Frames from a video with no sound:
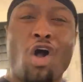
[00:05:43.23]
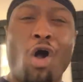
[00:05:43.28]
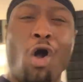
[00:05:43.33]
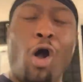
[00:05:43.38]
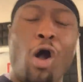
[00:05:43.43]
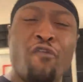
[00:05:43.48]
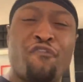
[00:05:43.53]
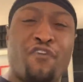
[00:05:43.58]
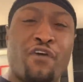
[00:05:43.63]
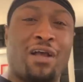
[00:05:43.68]

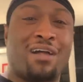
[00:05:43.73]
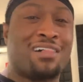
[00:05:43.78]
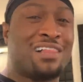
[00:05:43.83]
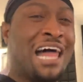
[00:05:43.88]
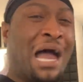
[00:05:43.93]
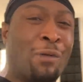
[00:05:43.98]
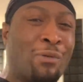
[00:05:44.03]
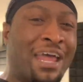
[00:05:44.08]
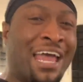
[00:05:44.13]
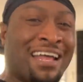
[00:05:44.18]
All for
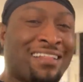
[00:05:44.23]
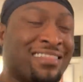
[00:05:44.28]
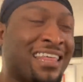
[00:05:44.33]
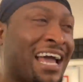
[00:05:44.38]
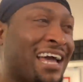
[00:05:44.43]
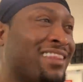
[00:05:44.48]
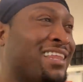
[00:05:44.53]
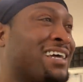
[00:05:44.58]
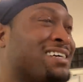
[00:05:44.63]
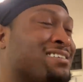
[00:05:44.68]
clout at
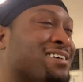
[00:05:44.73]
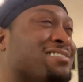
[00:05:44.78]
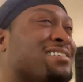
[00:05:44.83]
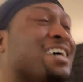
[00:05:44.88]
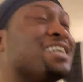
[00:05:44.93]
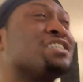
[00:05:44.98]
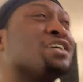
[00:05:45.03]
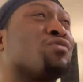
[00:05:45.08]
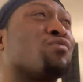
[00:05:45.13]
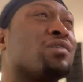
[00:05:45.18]
that. Like, is
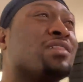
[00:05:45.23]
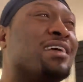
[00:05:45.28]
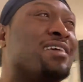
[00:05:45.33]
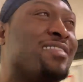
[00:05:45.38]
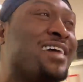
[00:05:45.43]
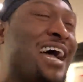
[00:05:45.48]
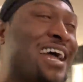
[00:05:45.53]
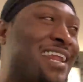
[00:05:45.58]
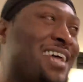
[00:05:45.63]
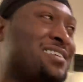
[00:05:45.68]
attention really
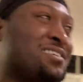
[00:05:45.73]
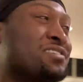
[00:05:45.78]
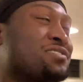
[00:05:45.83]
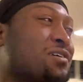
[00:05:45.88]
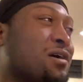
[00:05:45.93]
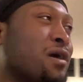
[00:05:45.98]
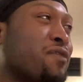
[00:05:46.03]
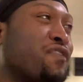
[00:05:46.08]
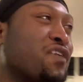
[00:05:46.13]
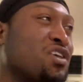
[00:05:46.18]
that
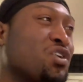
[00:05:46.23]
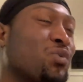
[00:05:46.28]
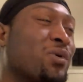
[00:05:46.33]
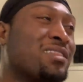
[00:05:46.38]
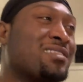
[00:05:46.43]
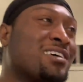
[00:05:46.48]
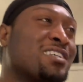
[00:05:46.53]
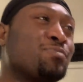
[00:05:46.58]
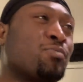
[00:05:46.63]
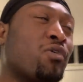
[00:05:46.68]
necessary for you
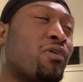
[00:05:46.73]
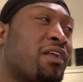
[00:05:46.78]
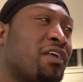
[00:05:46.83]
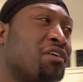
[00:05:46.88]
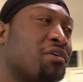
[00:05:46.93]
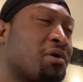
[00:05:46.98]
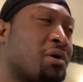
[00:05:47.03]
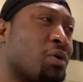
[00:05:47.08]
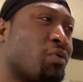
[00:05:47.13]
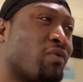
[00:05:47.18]
at this point in
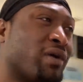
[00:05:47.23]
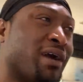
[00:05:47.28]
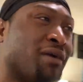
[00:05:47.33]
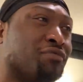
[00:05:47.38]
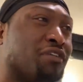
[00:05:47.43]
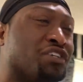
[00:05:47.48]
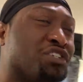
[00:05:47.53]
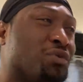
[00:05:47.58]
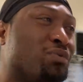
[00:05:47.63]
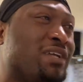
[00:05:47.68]
your career
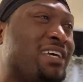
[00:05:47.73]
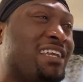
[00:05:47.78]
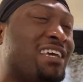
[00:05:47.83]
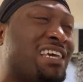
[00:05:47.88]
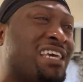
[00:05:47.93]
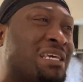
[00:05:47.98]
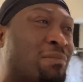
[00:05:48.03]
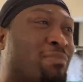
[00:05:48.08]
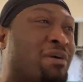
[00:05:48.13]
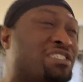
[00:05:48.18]
that you need to
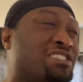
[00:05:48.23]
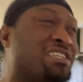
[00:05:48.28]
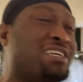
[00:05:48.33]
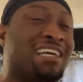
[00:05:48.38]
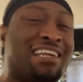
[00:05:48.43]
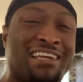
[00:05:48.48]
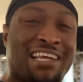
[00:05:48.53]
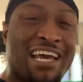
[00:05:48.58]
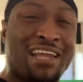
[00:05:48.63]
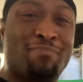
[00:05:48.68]
keep
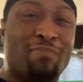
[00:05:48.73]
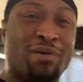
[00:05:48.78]
mentioning dead